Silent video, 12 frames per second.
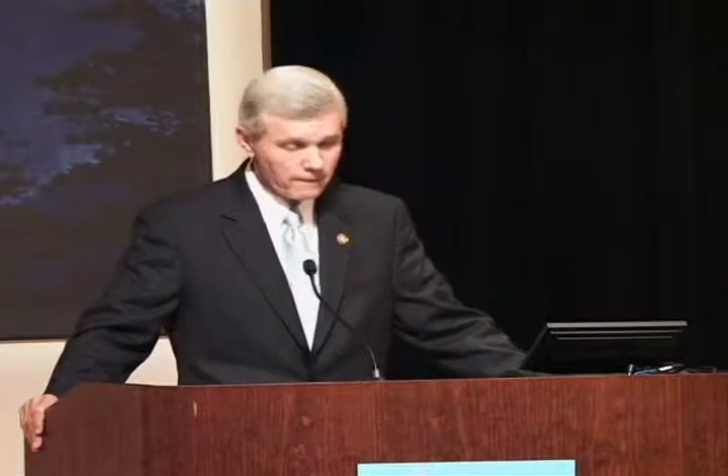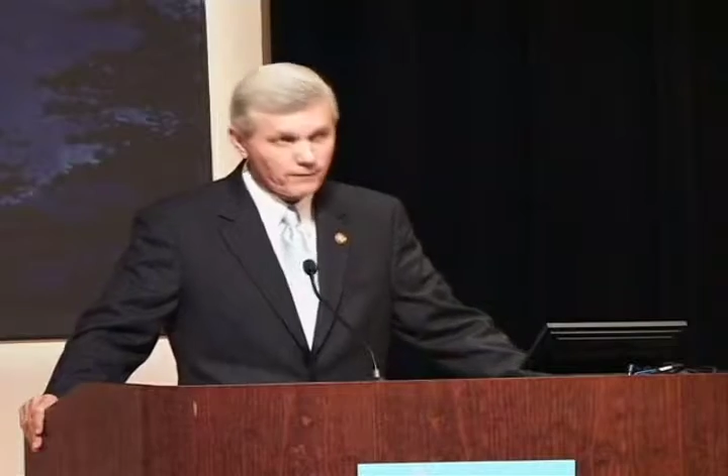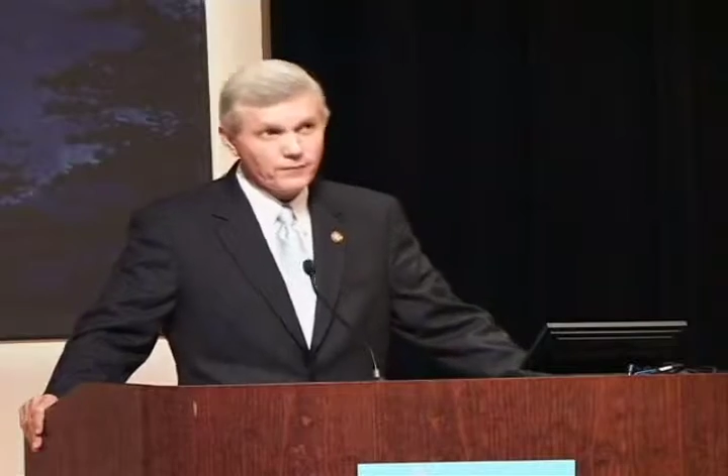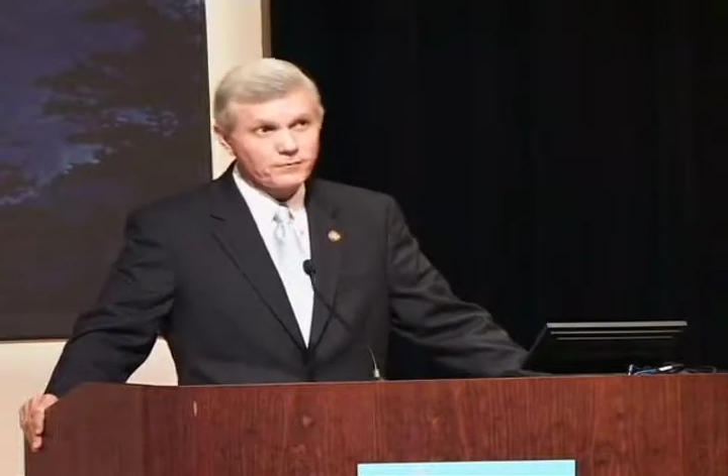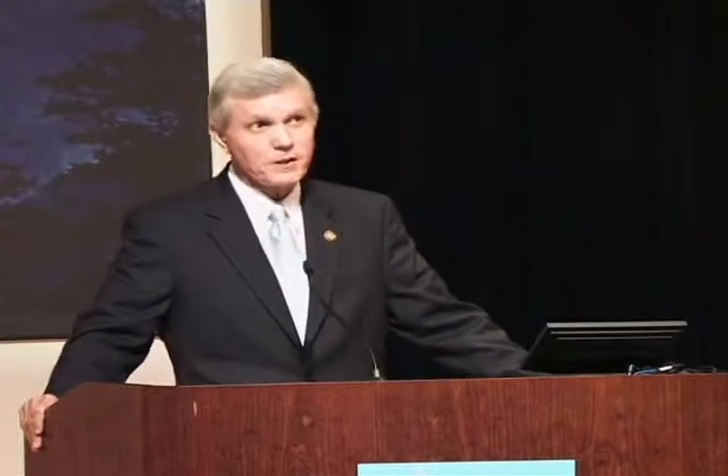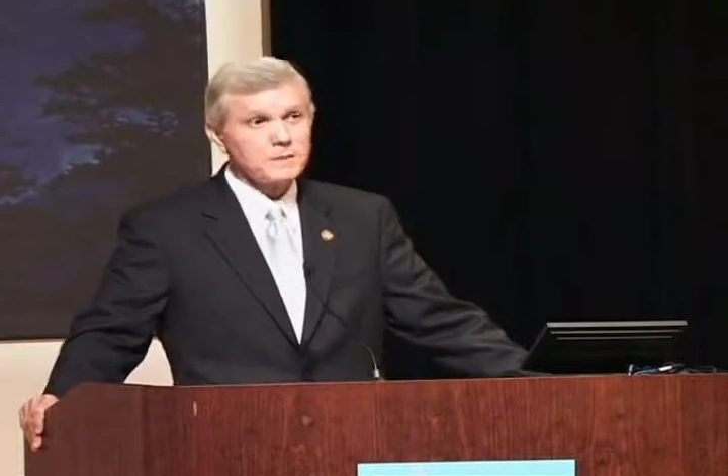
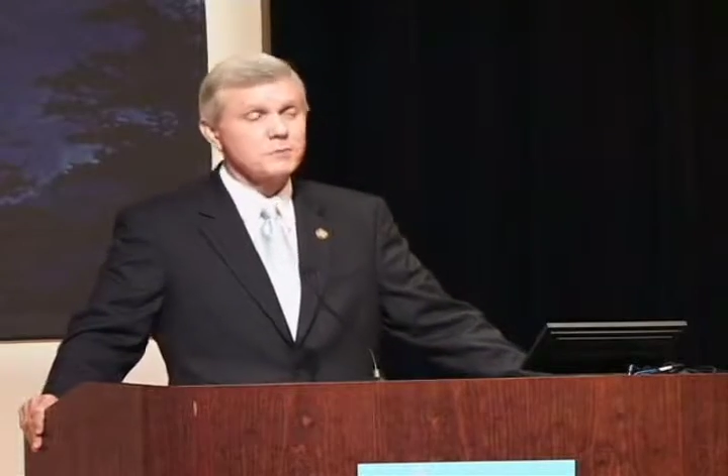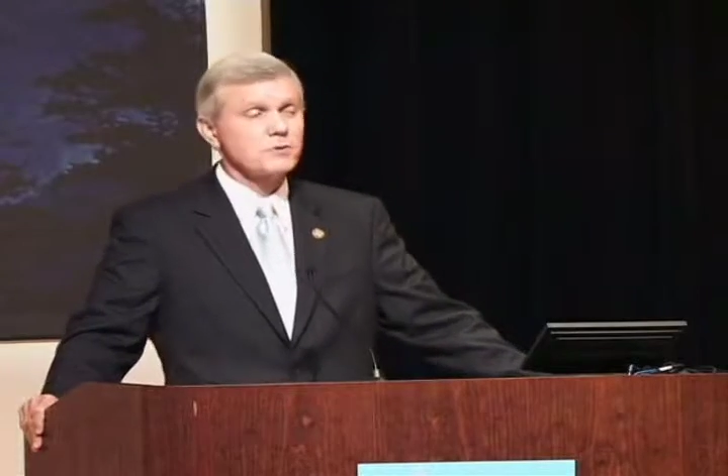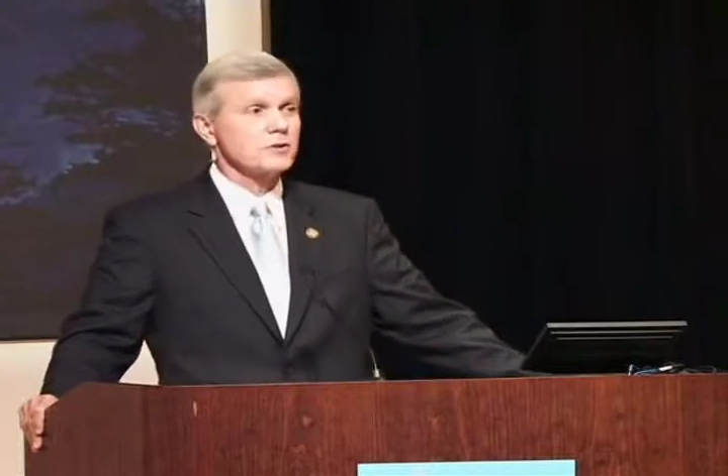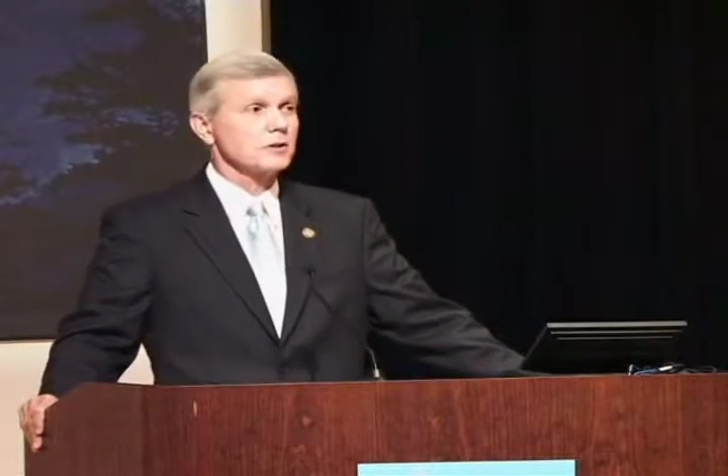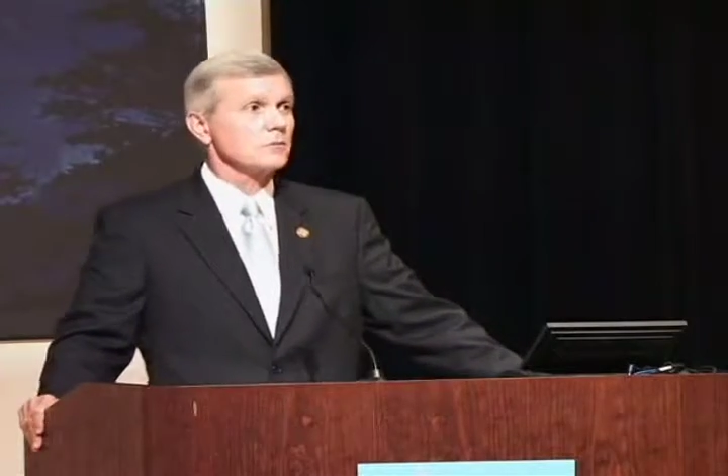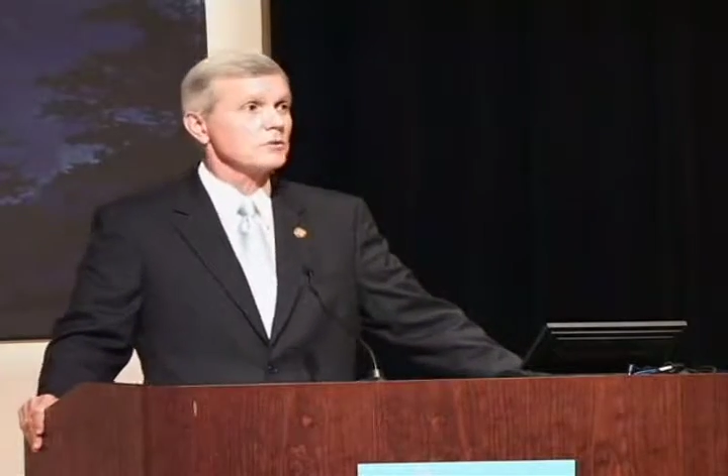
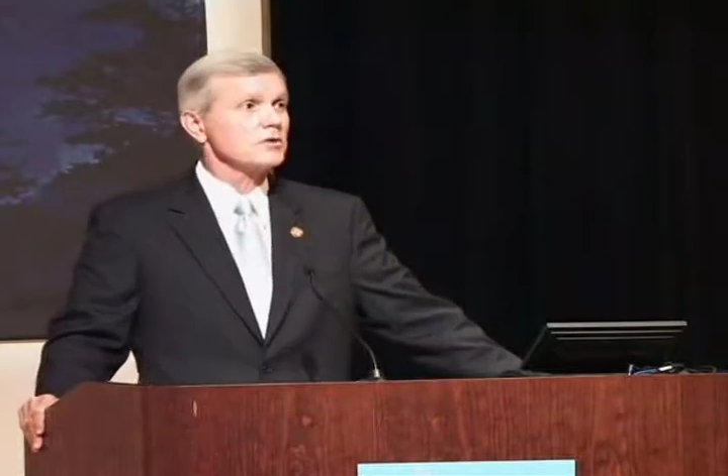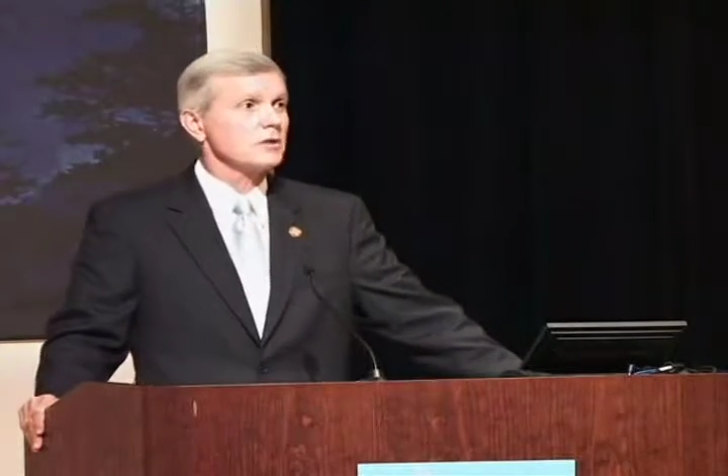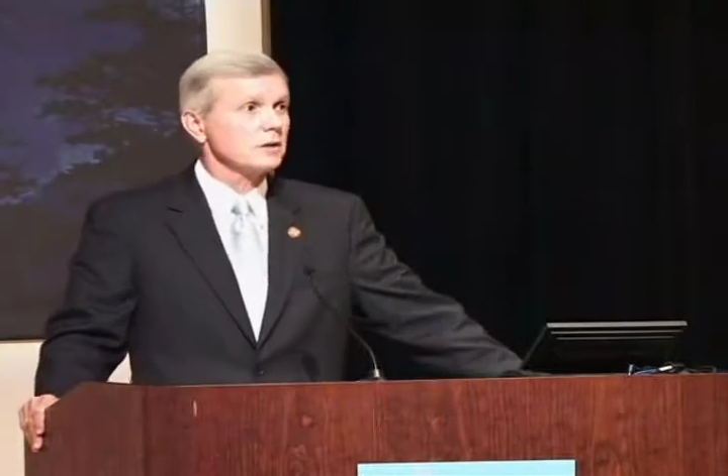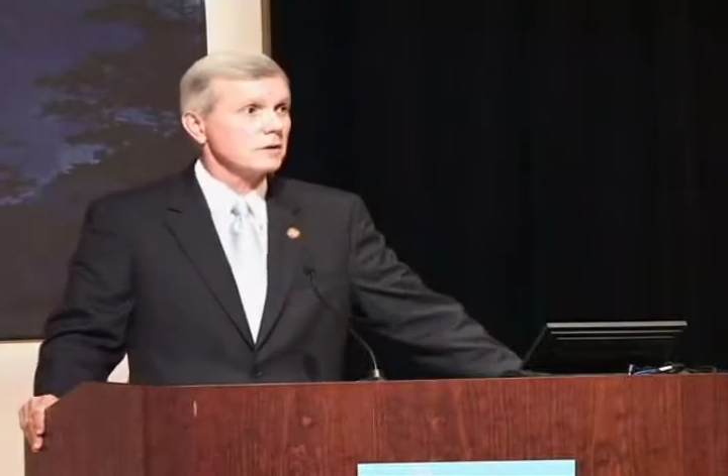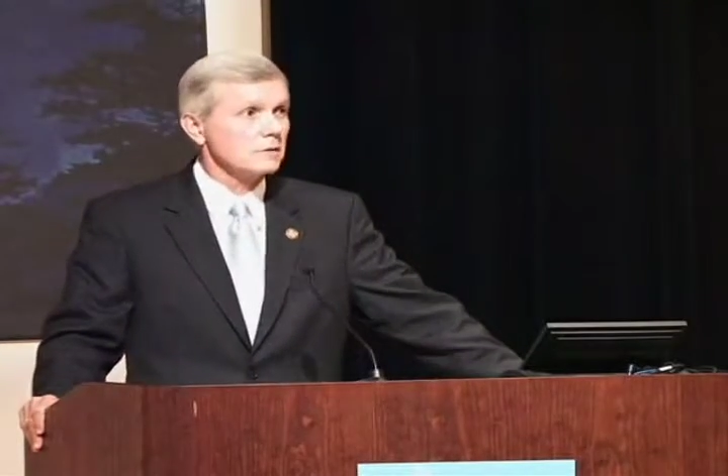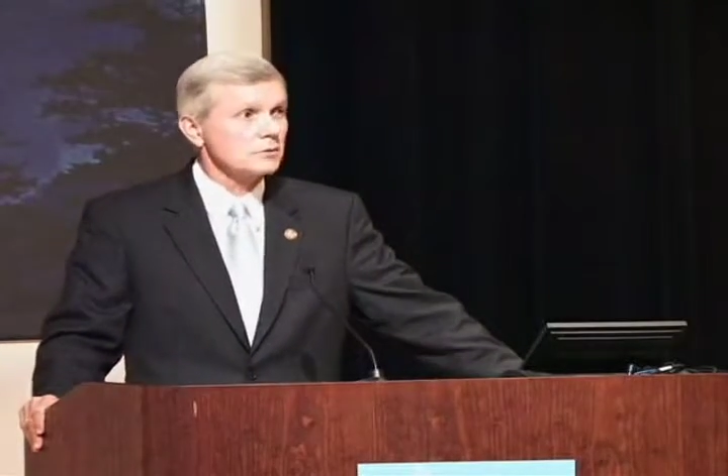15% was
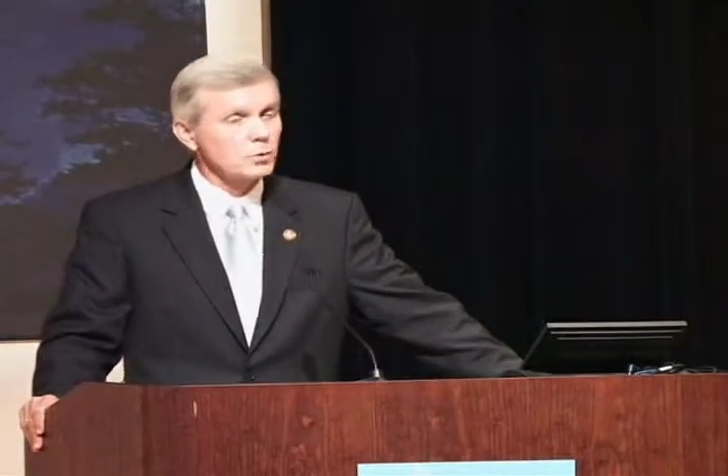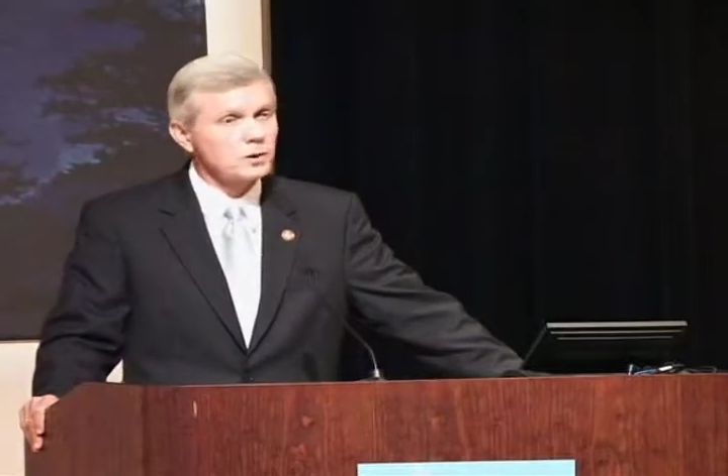skilled,